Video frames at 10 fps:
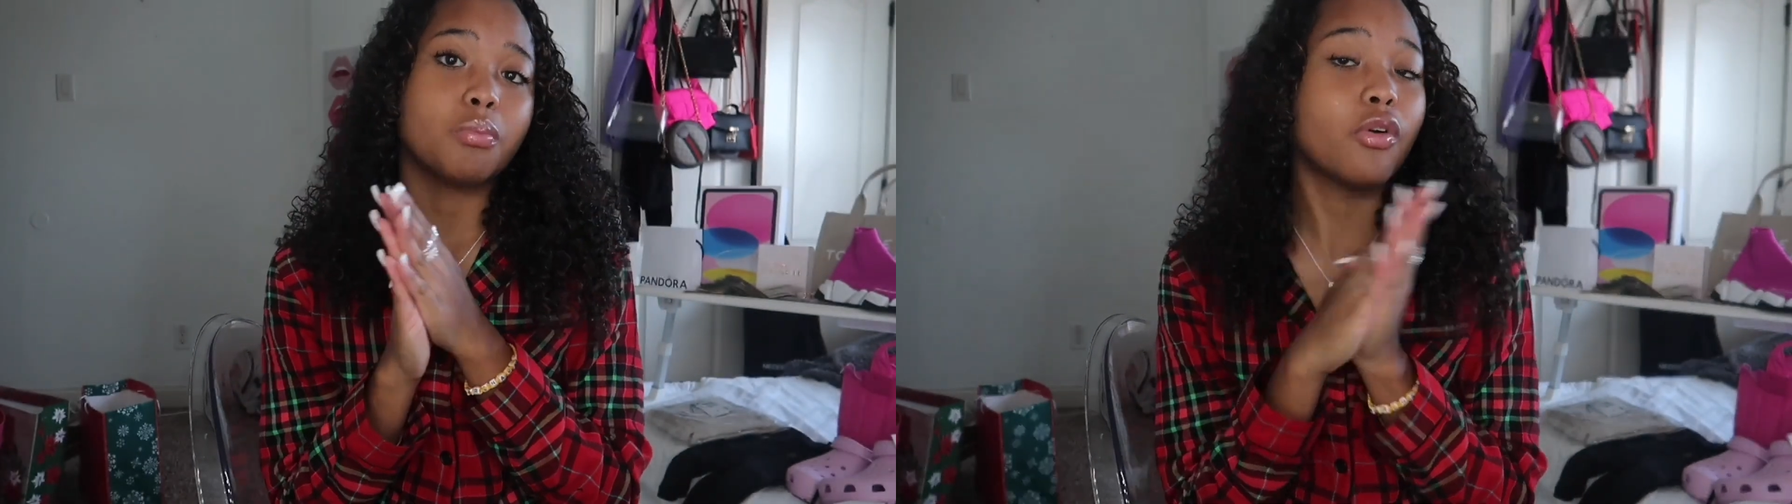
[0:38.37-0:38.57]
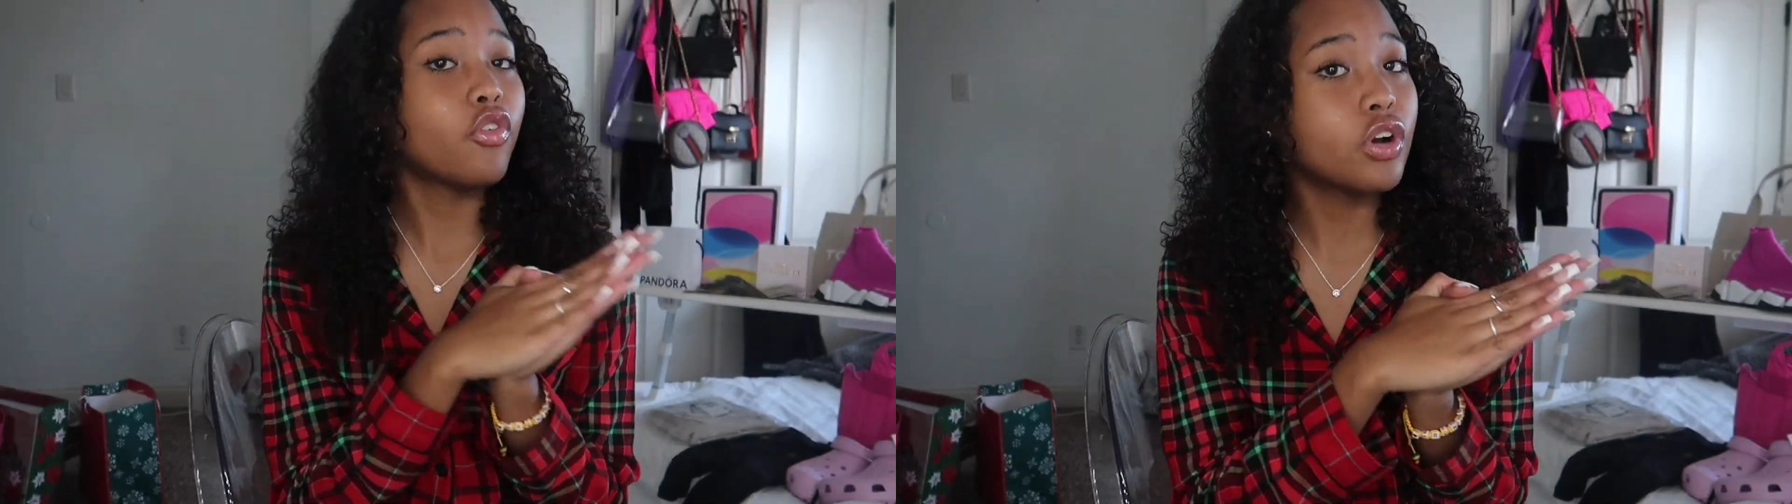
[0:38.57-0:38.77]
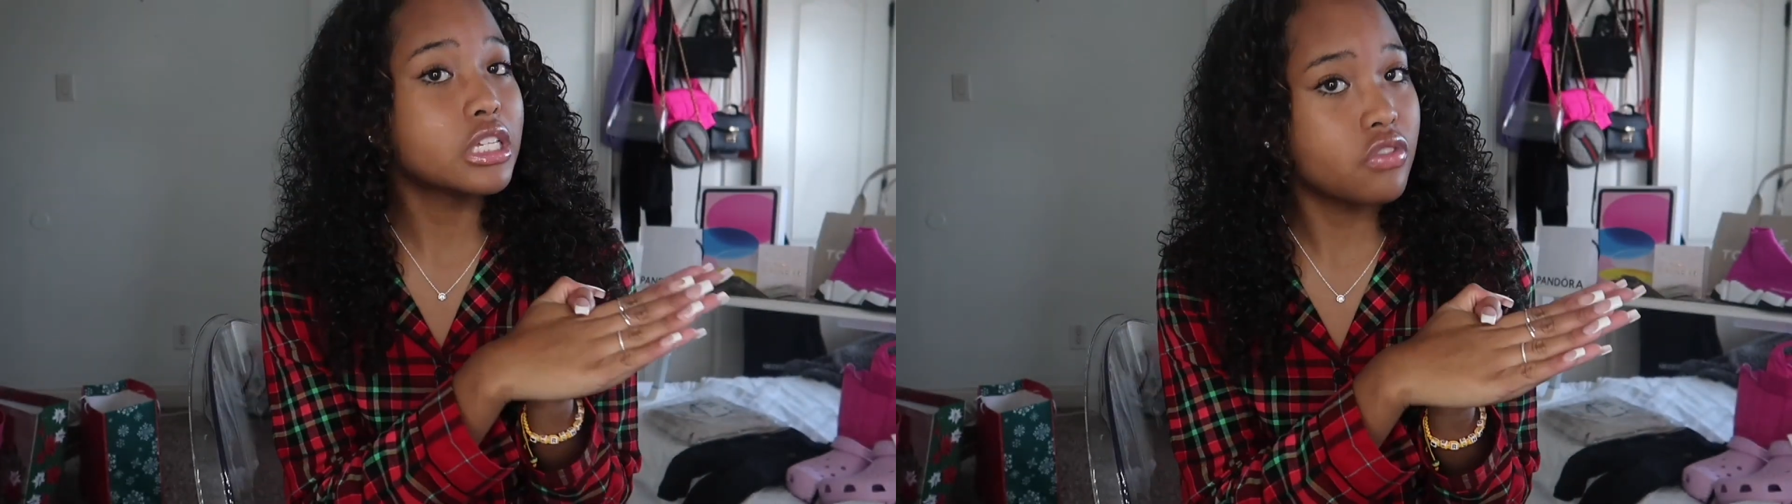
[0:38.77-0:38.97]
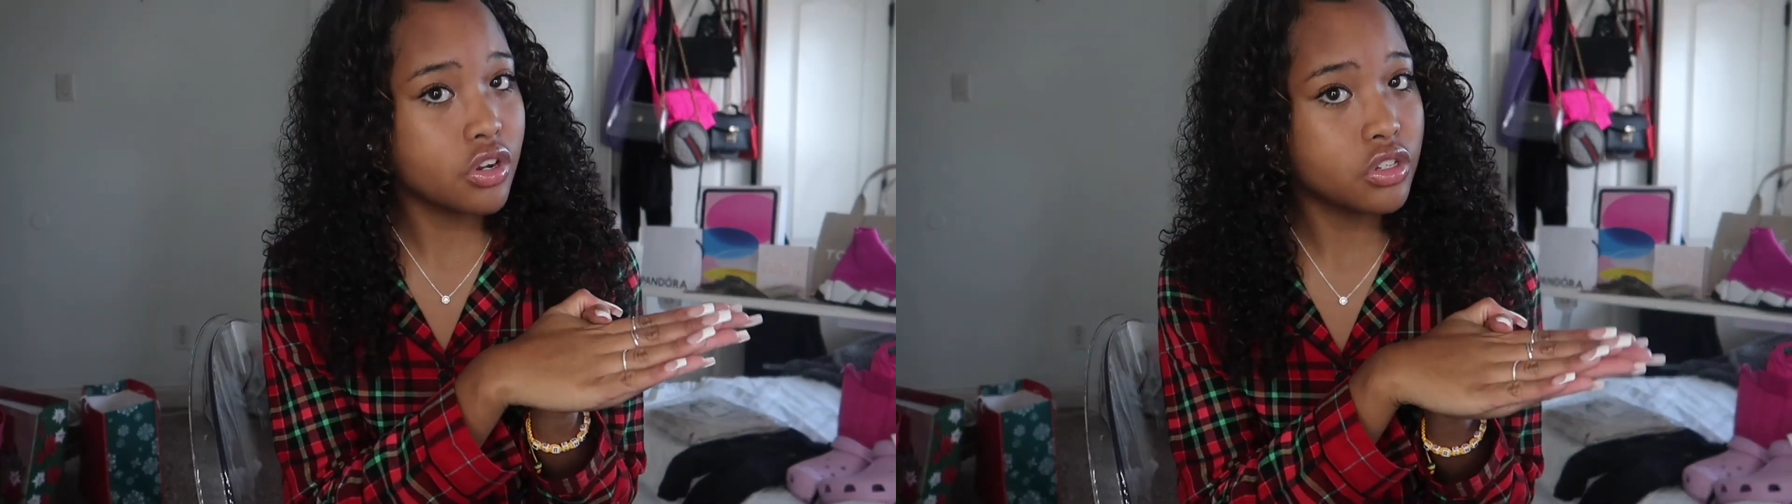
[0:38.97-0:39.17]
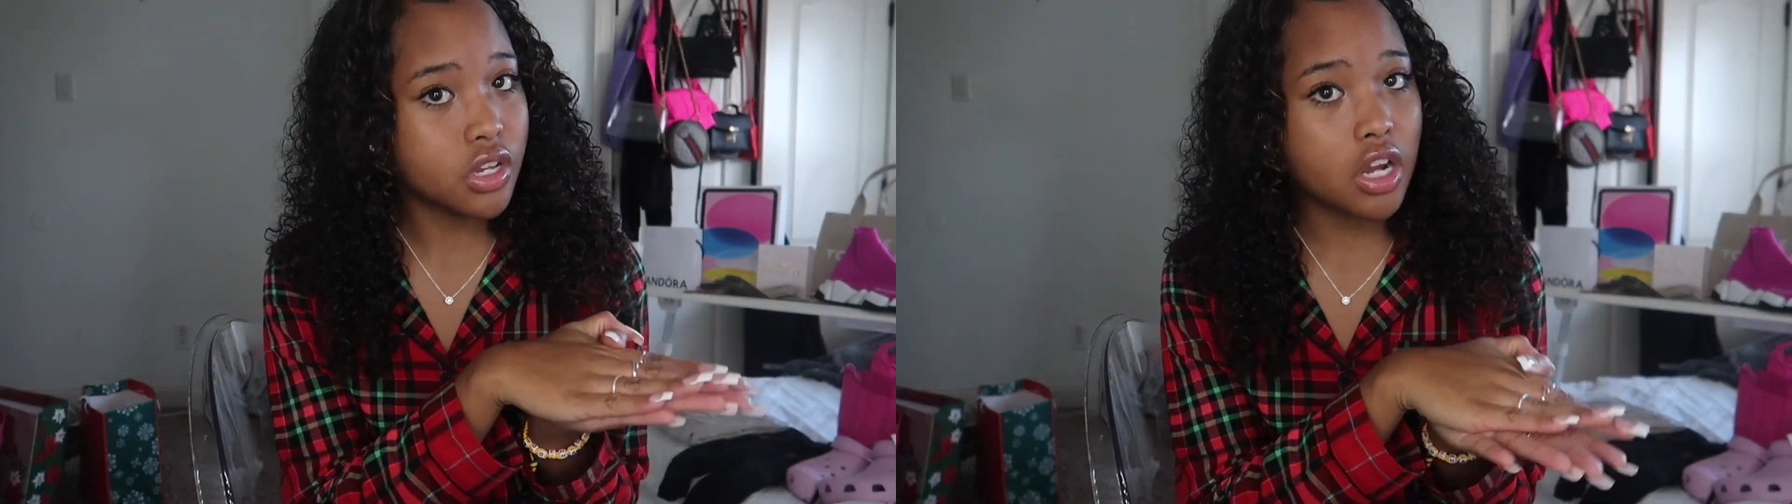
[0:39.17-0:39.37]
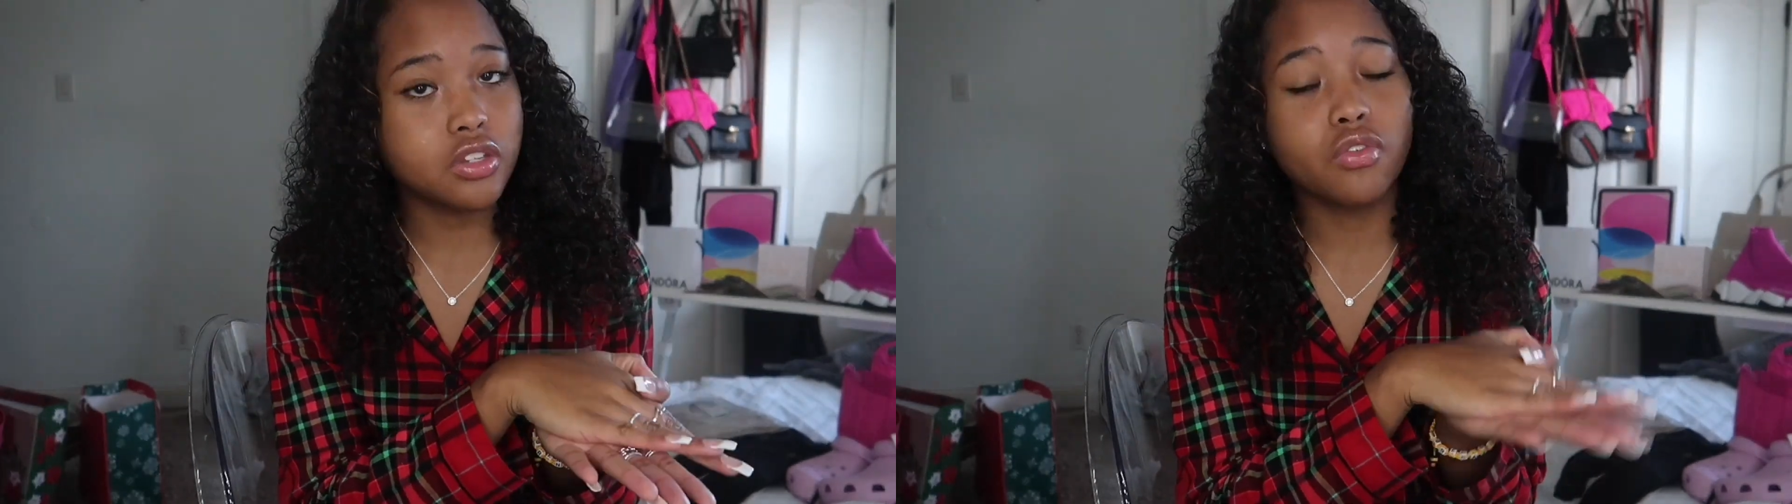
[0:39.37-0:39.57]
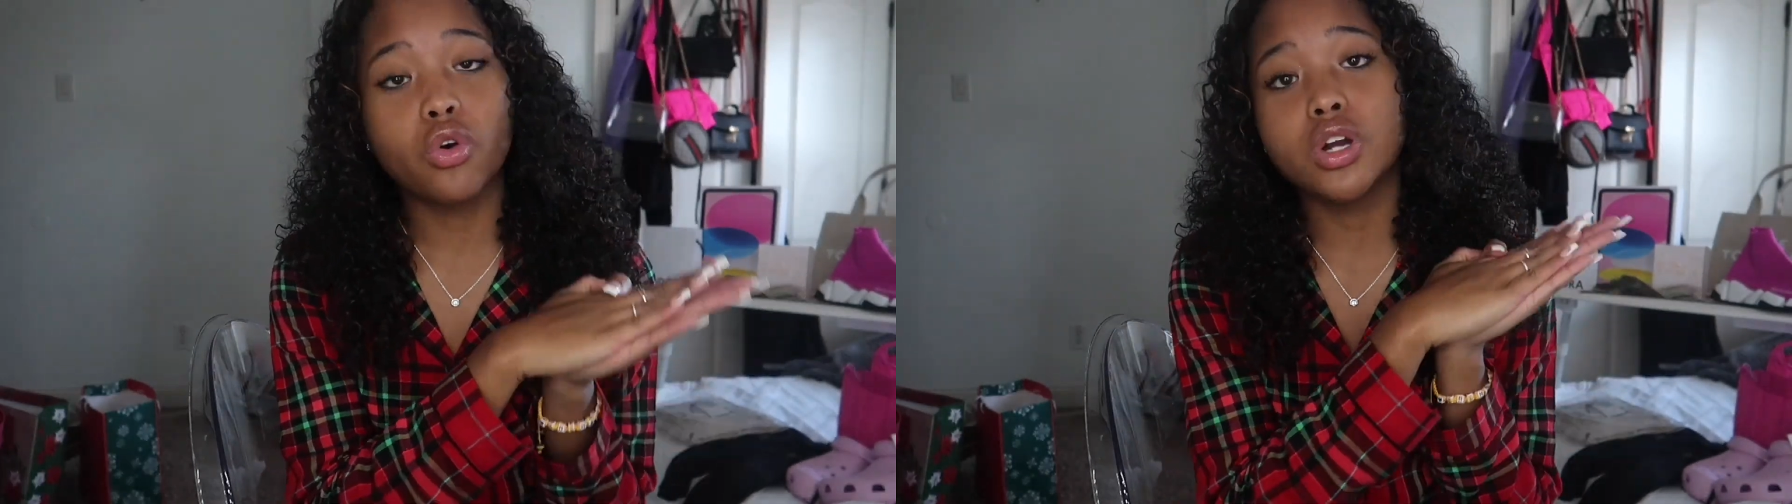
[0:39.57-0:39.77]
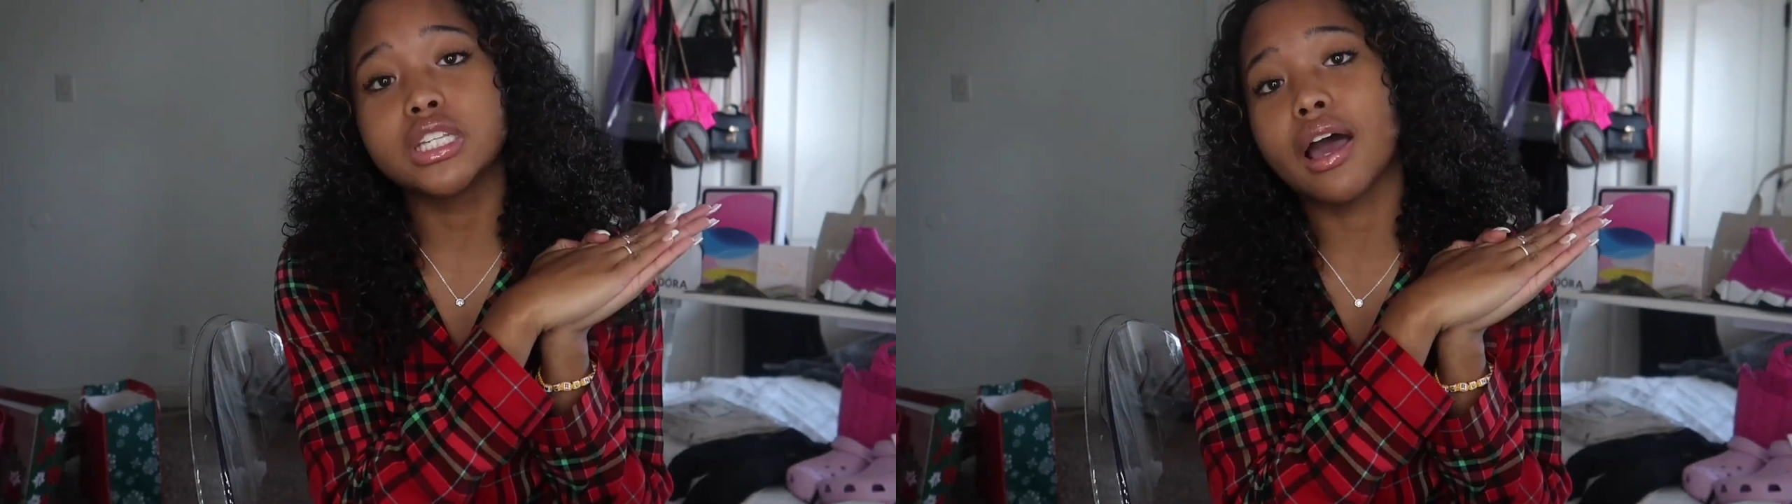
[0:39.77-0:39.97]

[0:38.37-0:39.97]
Before this video starts, of course,